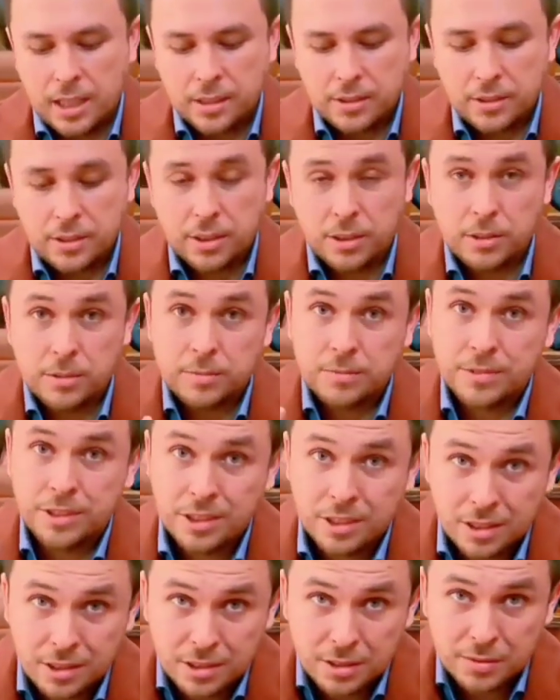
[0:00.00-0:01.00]
So
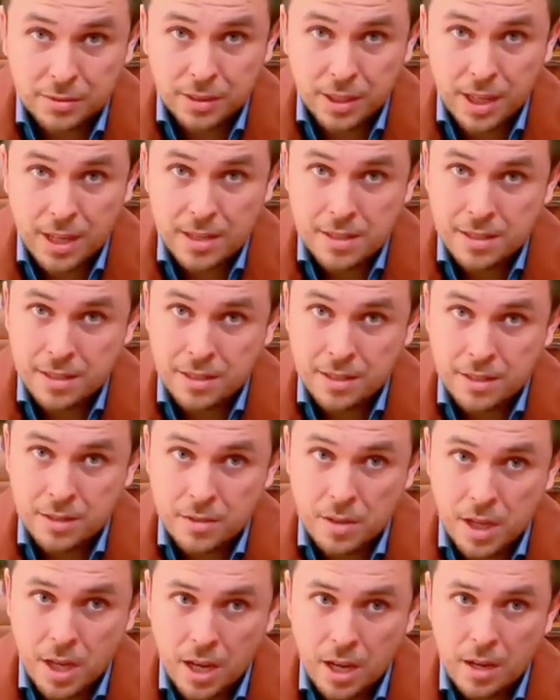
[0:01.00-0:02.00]
sucks for guys in the
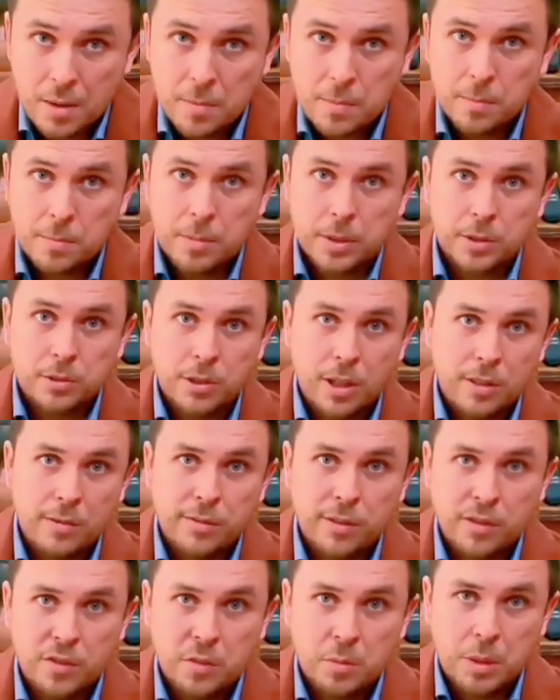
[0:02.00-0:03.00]
UK, but great
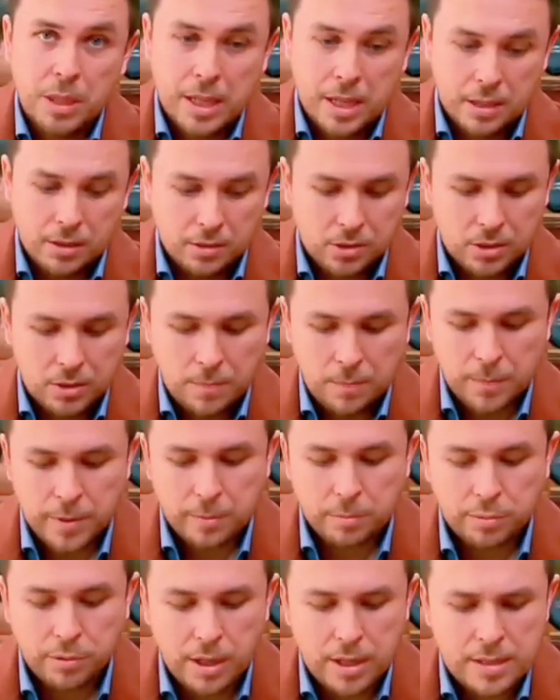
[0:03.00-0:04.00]
for everybody else. The
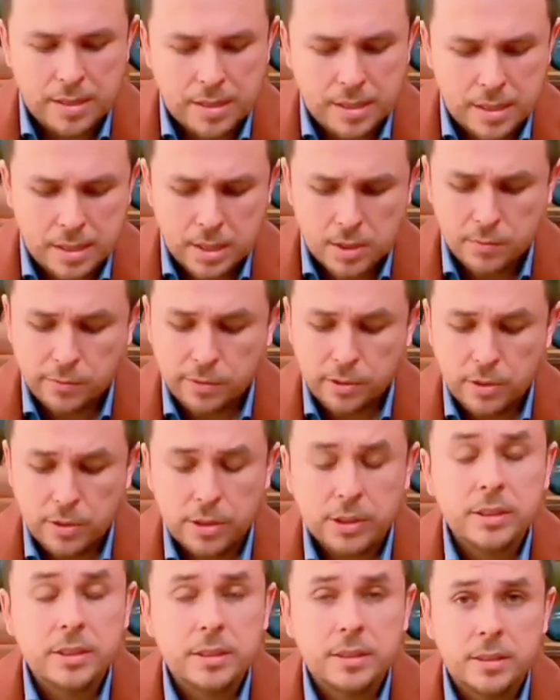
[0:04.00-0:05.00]
prices for
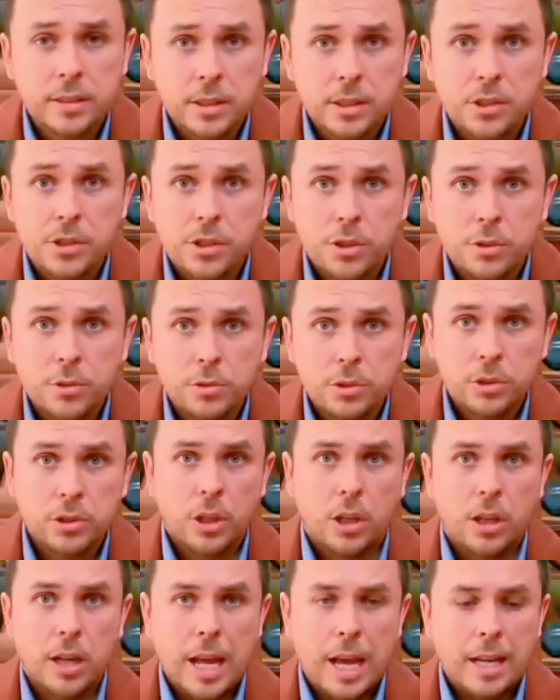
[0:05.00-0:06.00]
the shoes
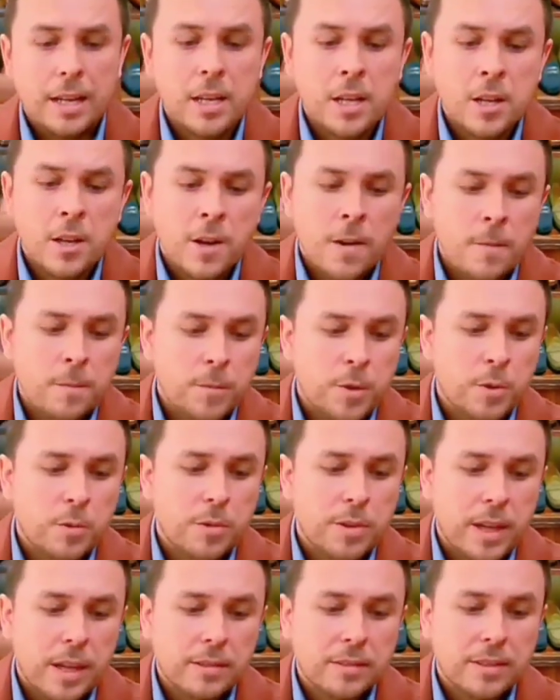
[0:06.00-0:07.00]
start at
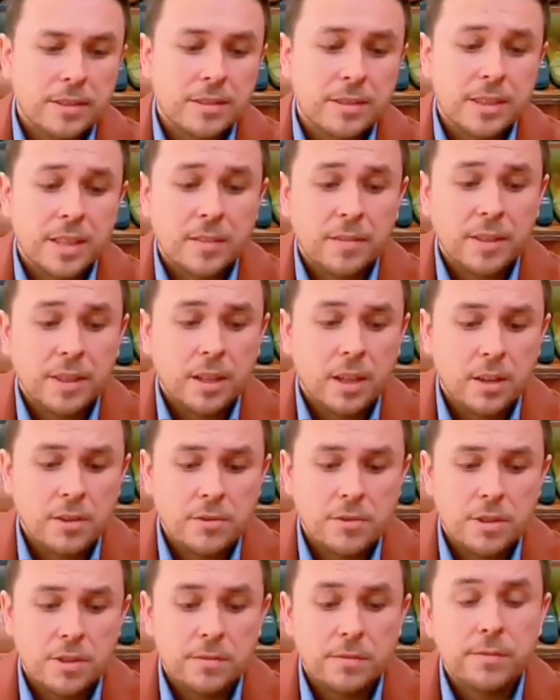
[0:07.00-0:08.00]

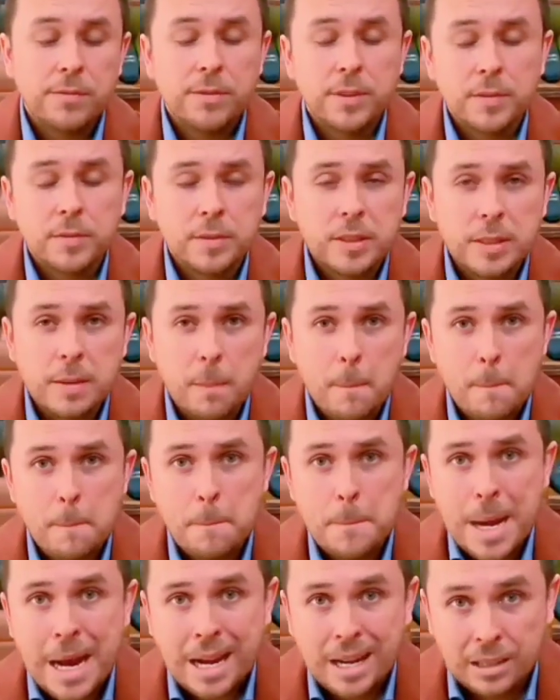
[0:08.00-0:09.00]

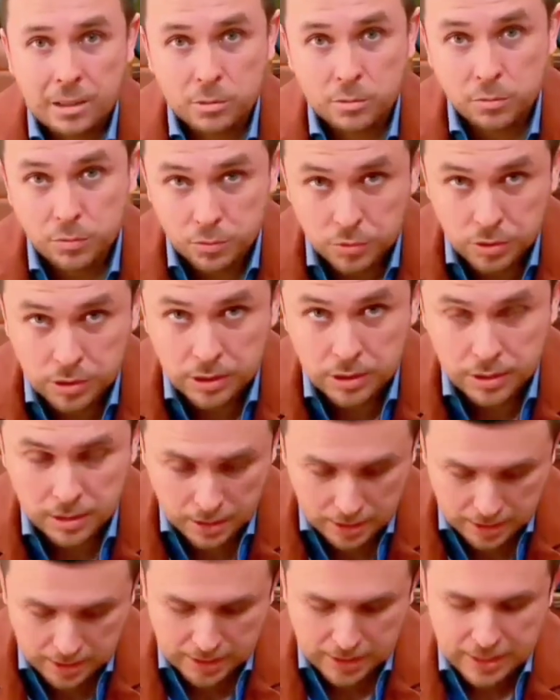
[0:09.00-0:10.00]
£2,750,
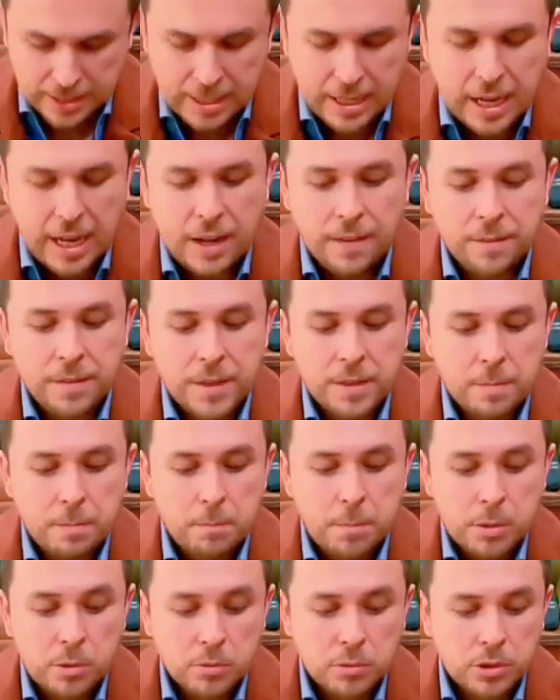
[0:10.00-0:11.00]
and the
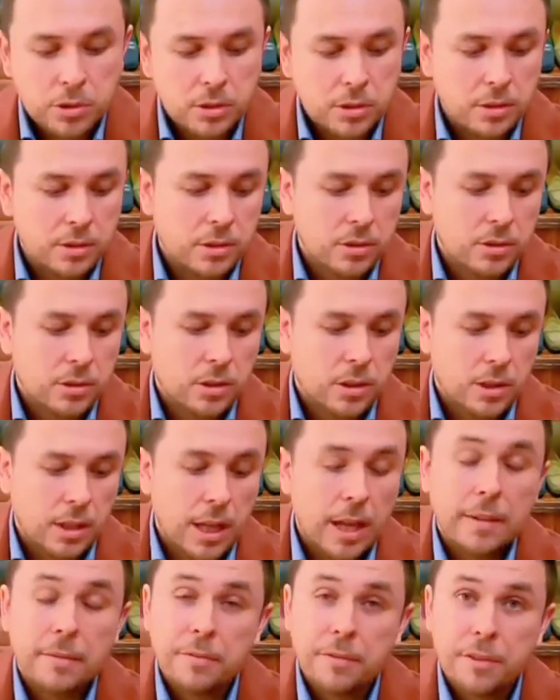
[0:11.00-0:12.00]
boots start
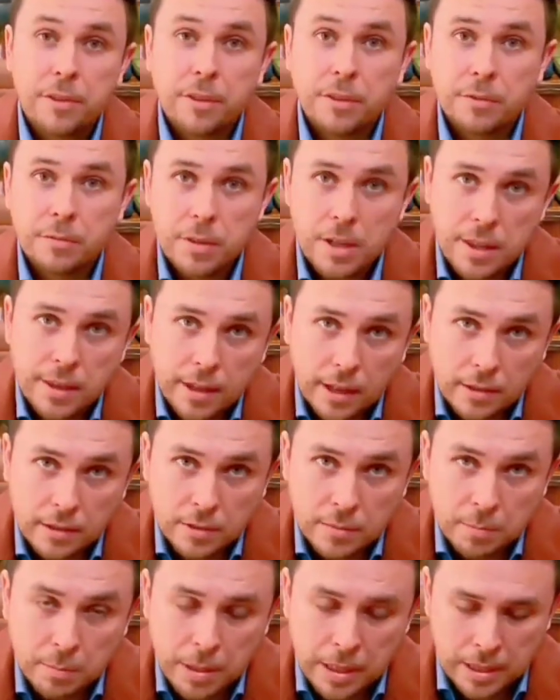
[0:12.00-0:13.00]
at
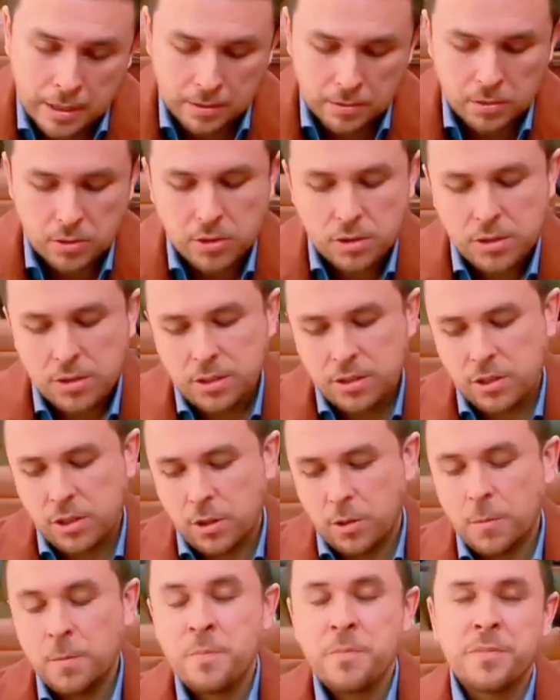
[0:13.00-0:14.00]
£3,000.
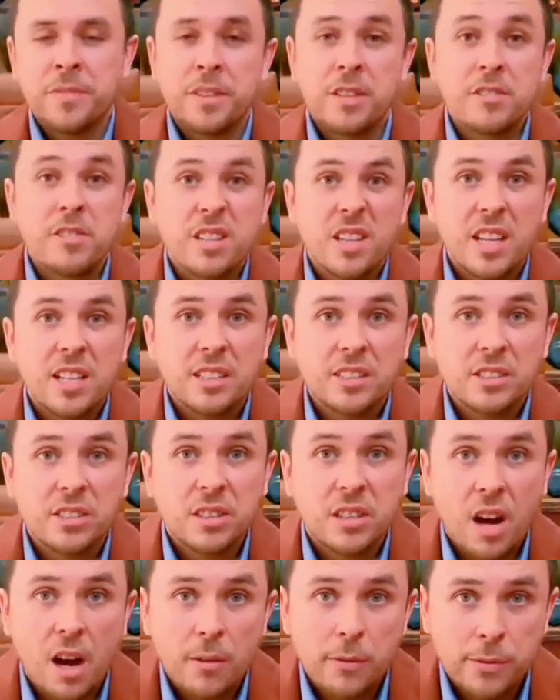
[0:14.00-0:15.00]
So there's a lot of
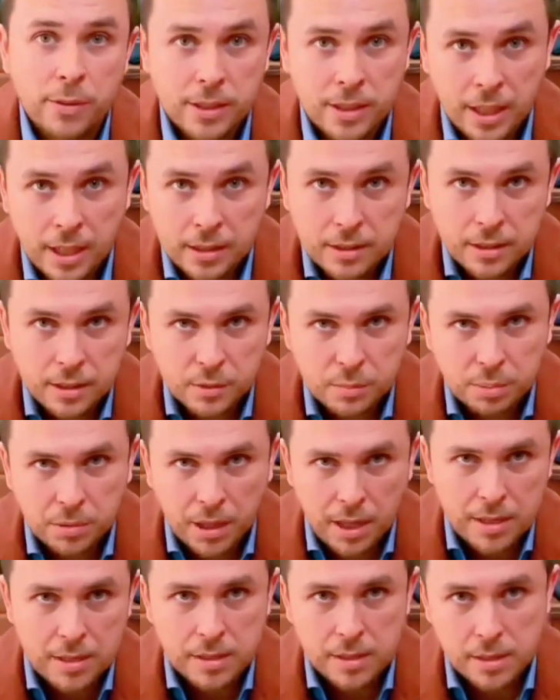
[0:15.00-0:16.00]
scoffing at these
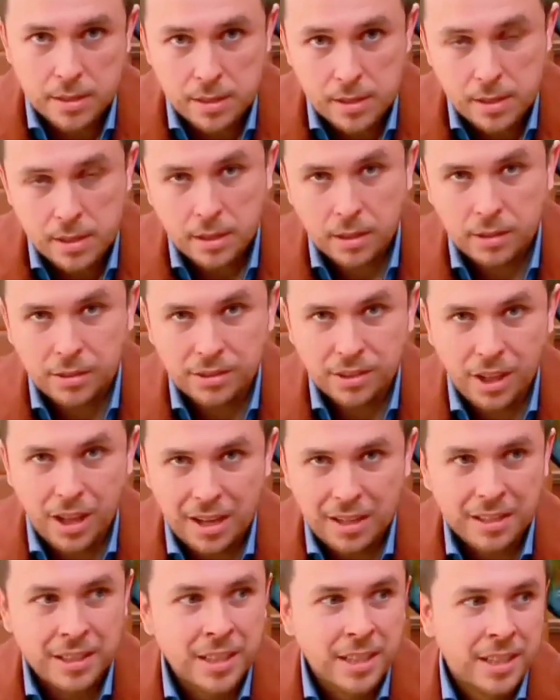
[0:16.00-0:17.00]
prices
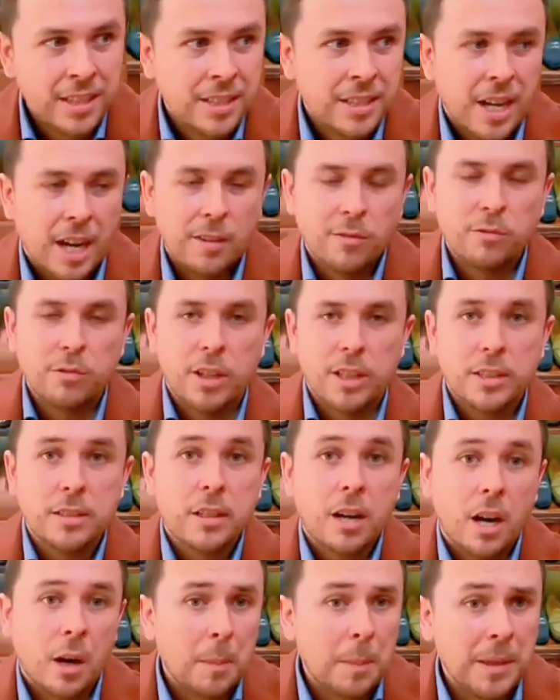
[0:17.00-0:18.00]
online. I've read
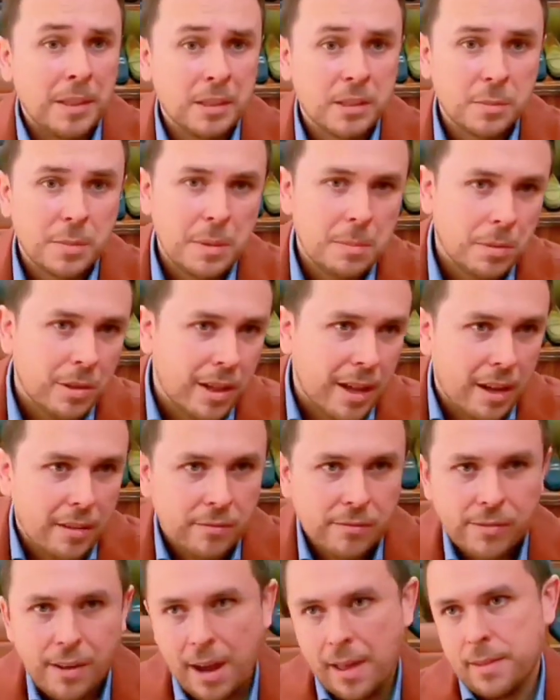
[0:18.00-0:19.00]
comments, people can't
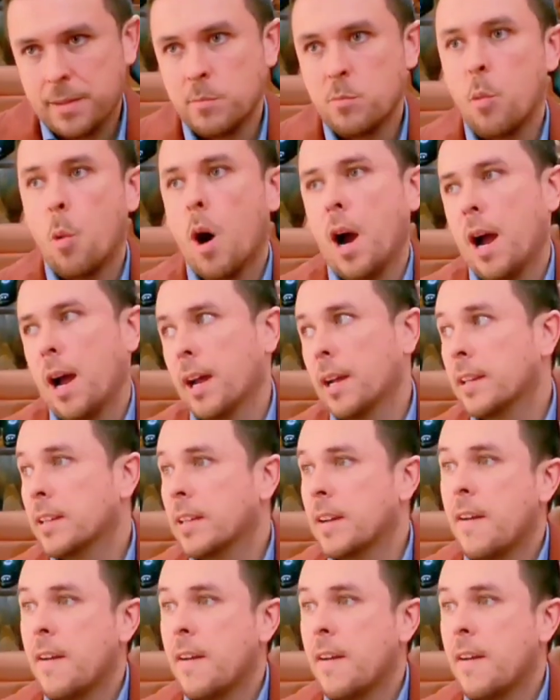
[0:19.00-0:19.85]
fathom why.